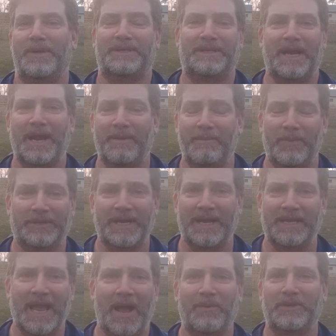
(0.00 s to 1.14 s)
sitting
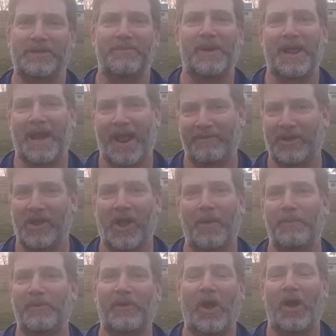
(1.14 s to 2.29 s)
down with somebody and having a cup
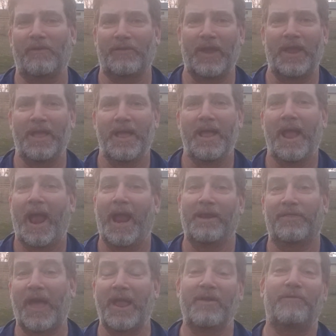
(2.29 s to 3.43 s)
of coffee. And
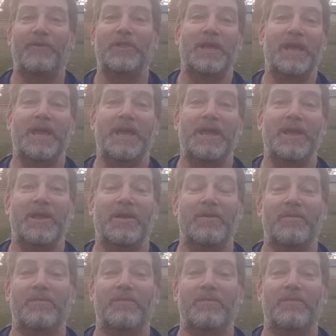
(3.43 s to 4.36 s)
thankfully,